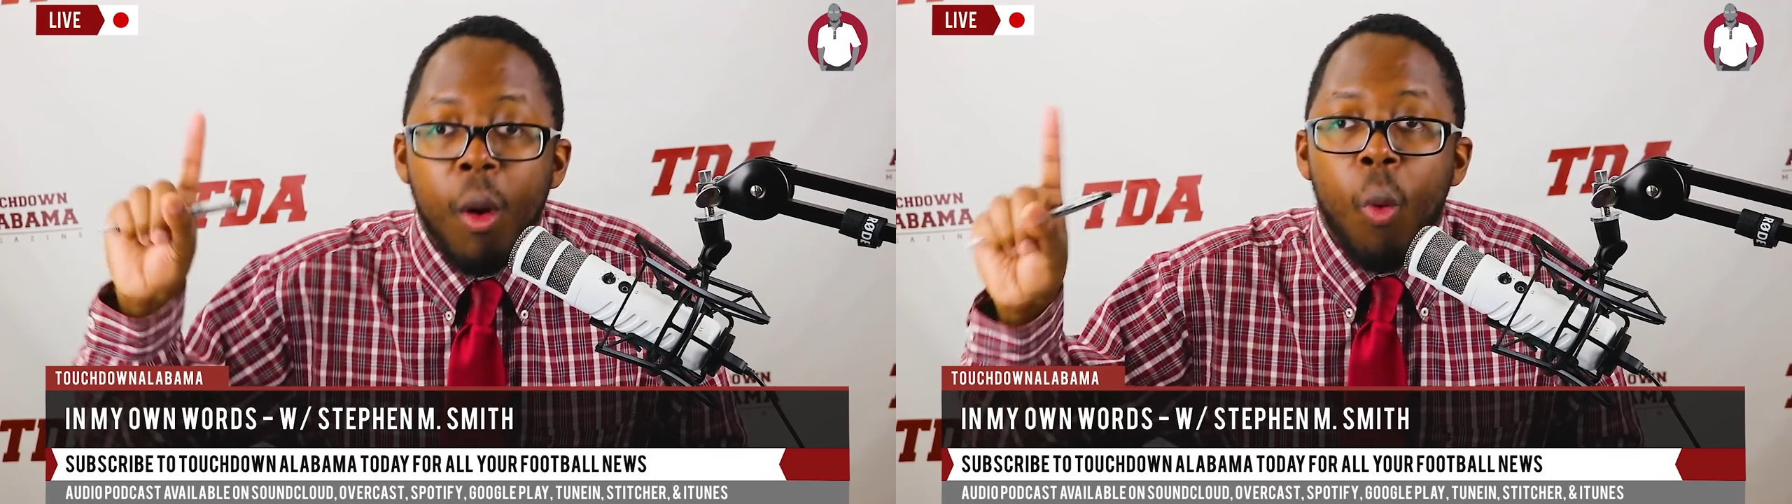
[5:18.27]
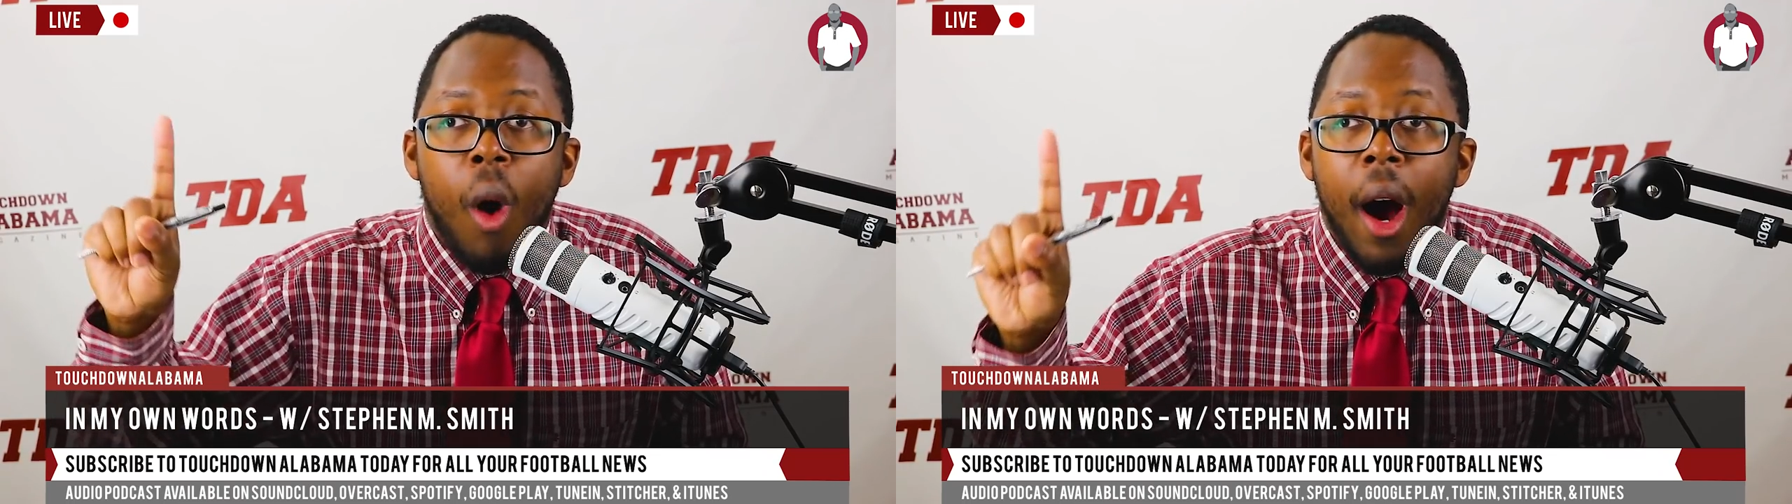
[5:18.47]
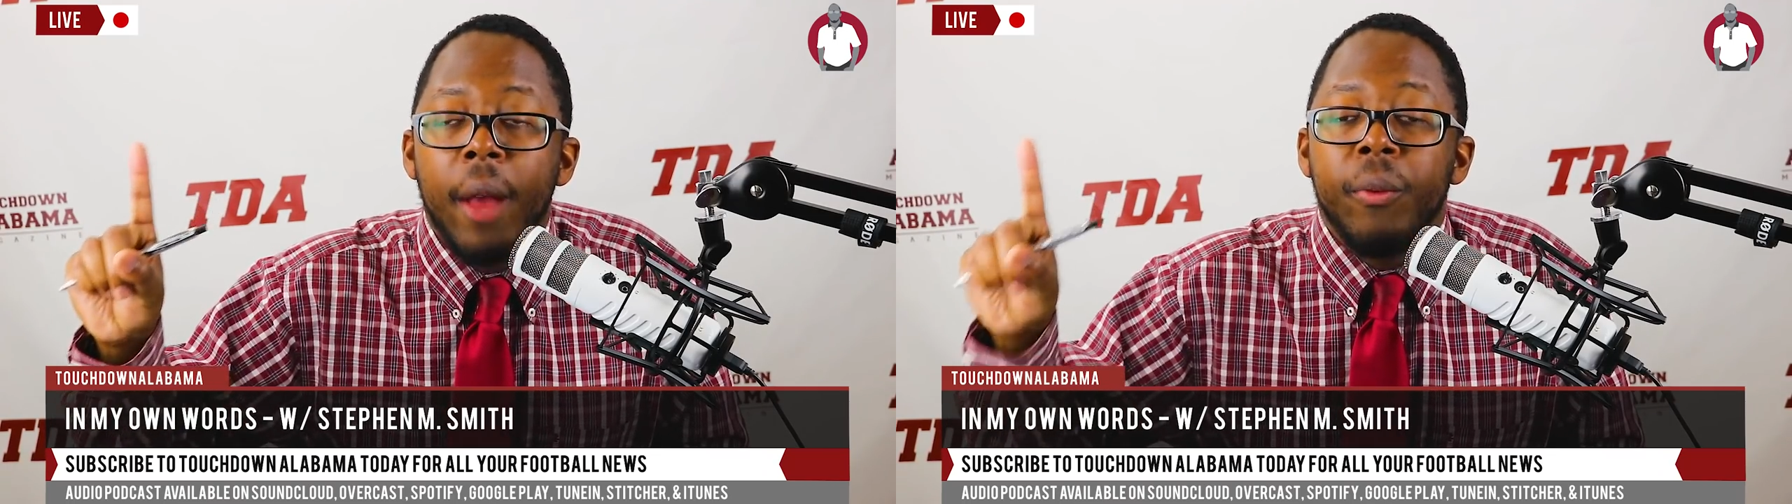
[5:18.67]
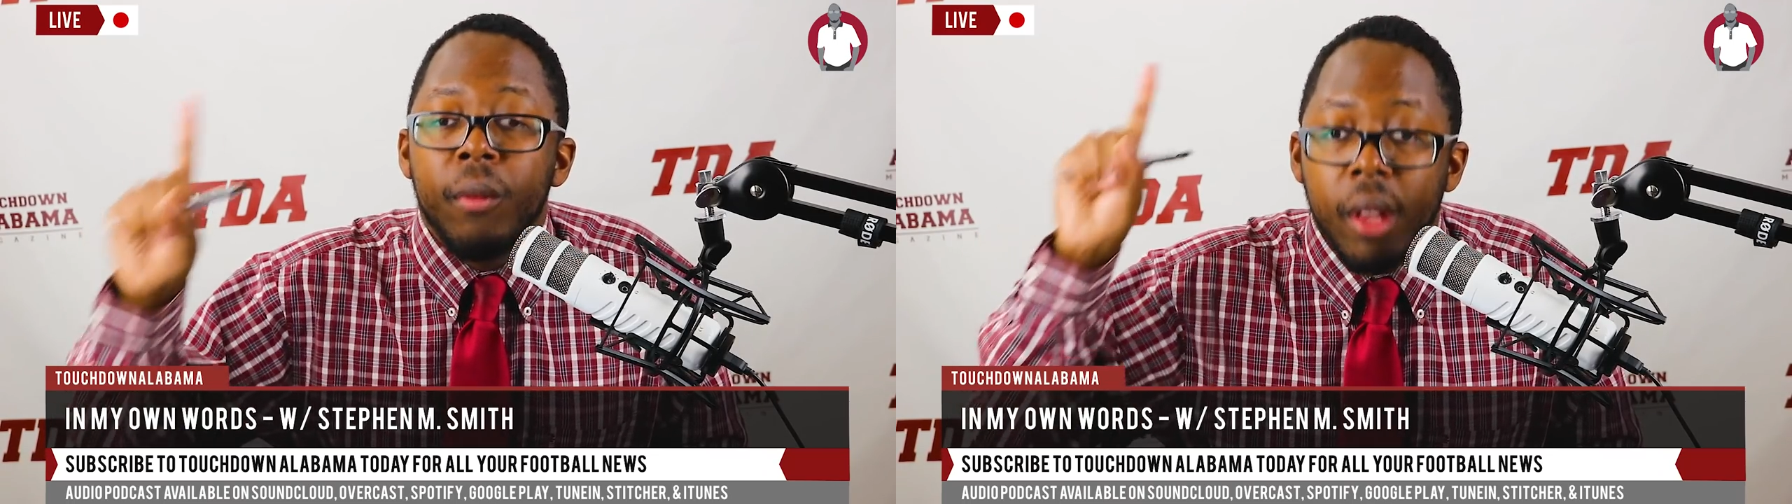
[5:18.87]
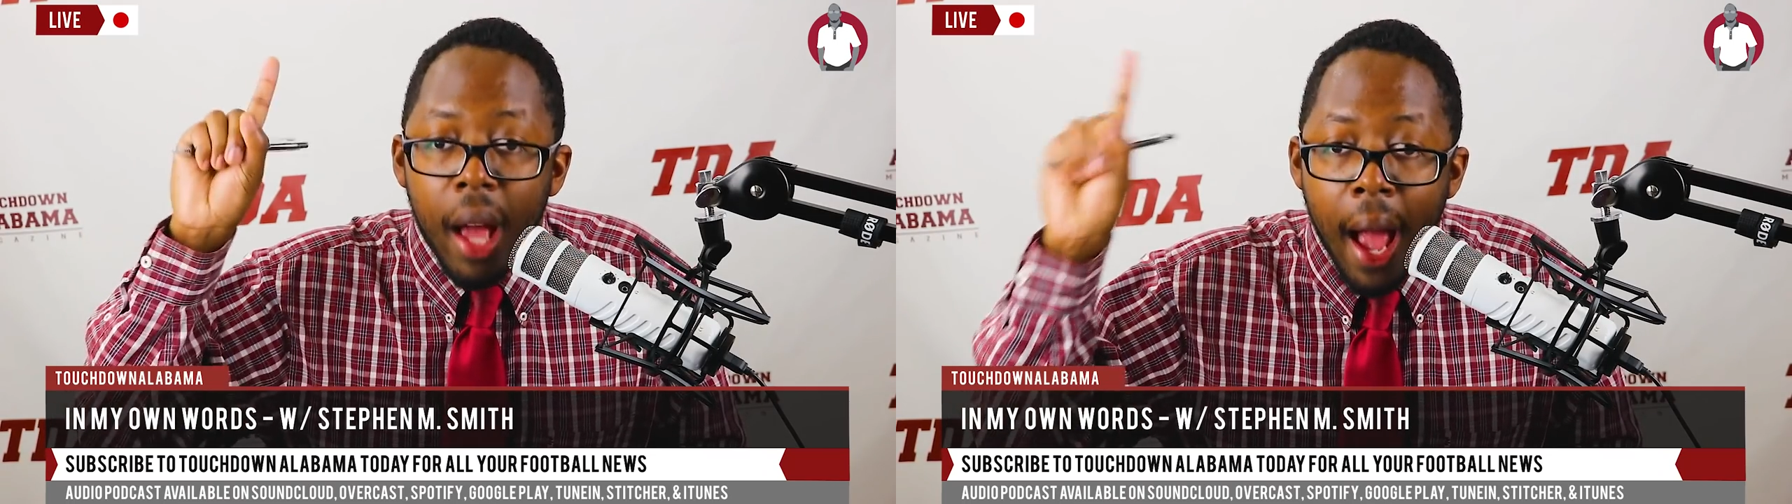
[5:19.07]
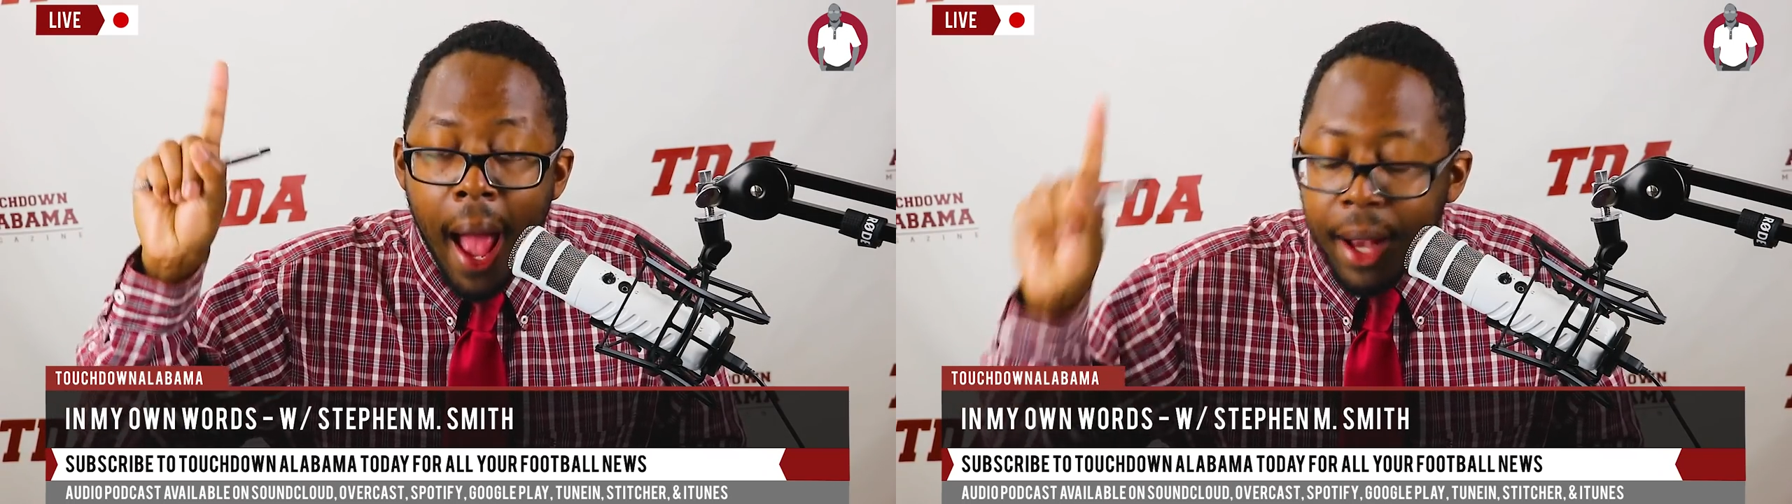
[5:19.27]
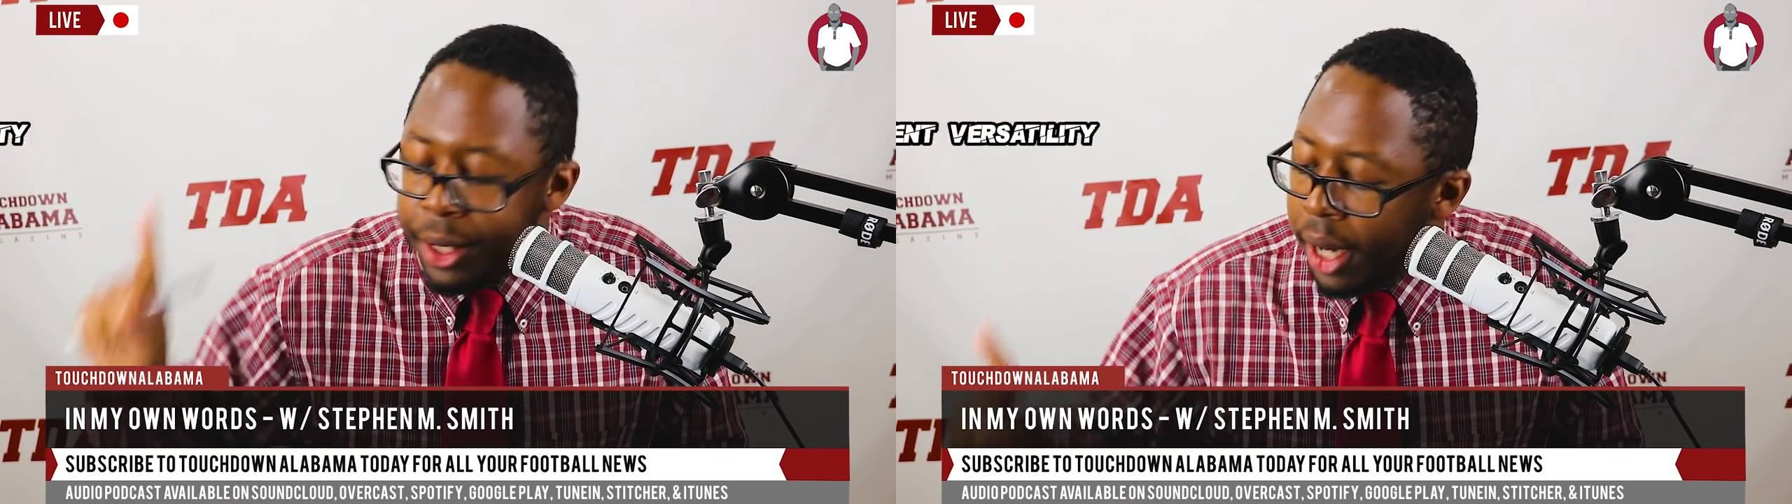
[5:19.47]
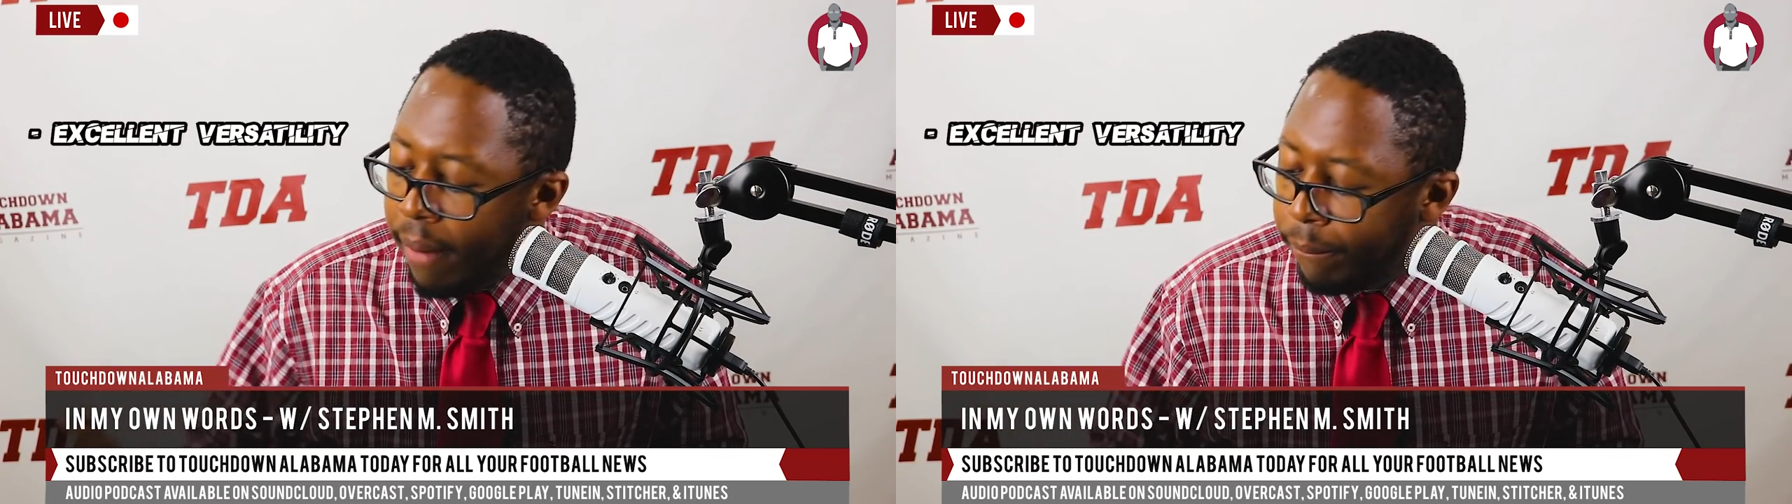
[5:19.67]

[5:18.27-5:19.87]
one, excellent